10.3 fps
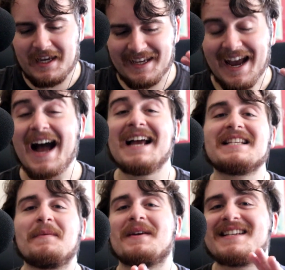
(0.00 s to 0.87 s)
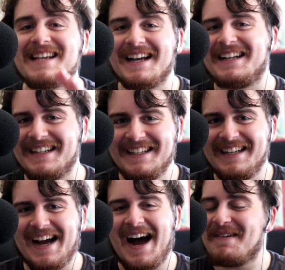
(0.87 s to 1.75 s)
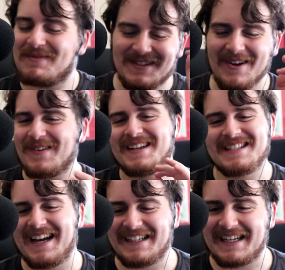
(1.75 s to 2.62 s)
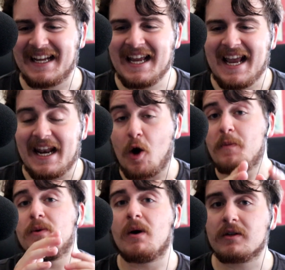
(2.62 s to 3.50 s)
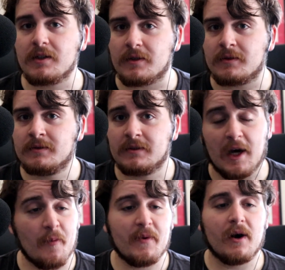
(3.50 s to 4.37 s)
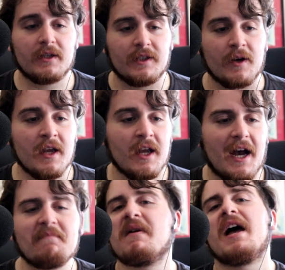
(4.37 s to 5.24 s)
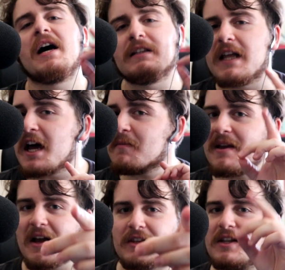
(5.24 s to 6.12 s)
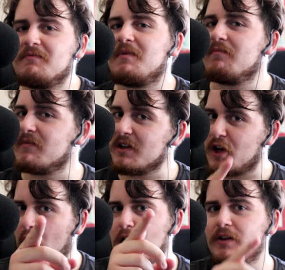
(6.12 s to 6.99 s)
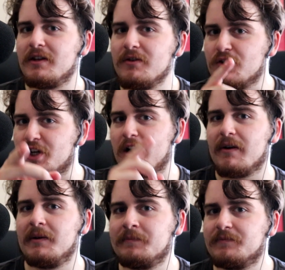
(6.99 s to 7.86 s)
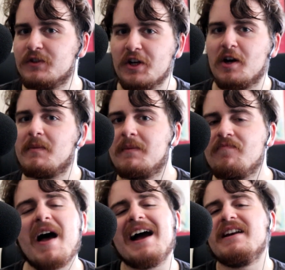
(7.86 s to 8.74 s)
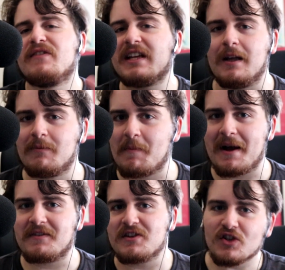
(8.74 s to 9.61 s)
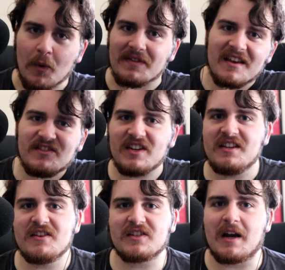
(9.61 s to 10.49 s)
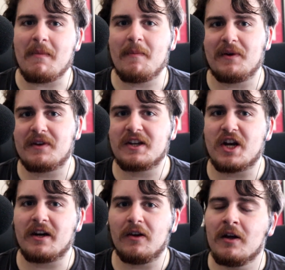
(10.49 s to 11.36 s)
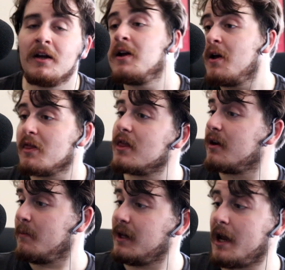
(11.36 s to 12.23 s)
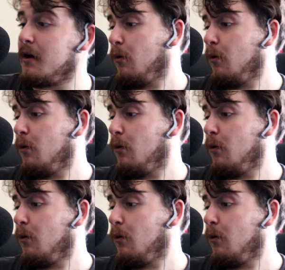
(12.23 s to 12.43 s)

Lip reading: Guys, I'm excited. I'm so excited. And I hope you are too. A lot of my, Colin, Jared, Jeremy, I didn't even tell them about this. So when they see this come up on the channel, they're going to be like,